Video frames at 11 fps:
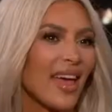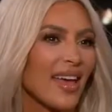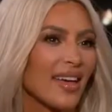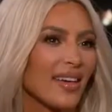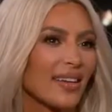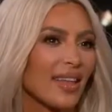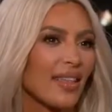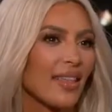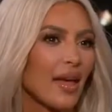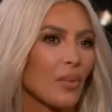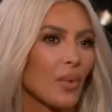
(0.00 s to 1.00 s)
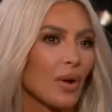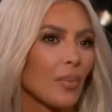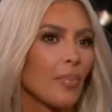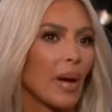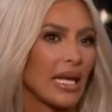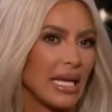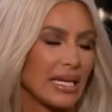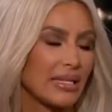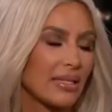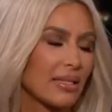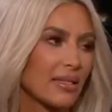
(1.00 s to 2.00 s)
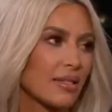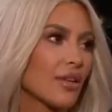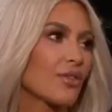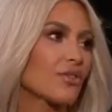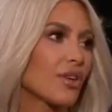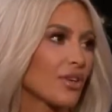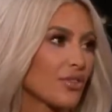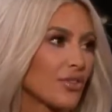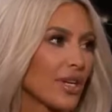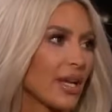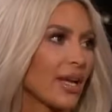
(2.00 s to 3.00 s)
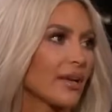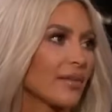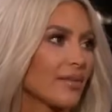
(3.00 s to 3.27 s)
then they were bunnies to go trick-or-treating in.